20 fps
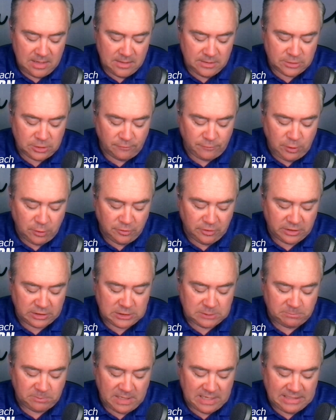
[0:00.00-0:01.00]
So if you could
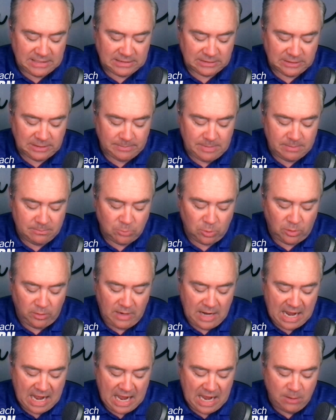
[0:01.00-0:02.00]
explain it a little bit
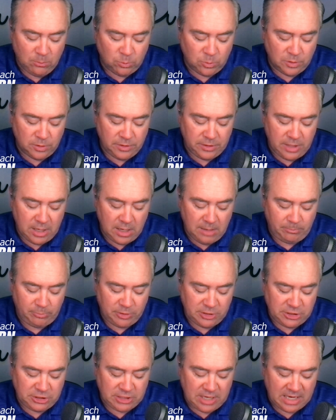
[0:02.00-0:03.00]
more, I would
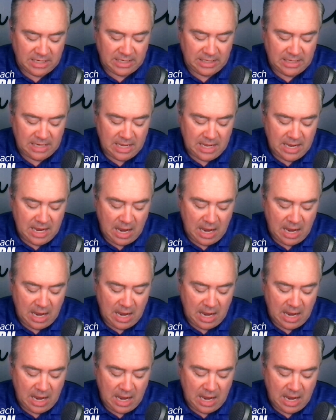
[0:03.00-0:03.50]
appreciate it.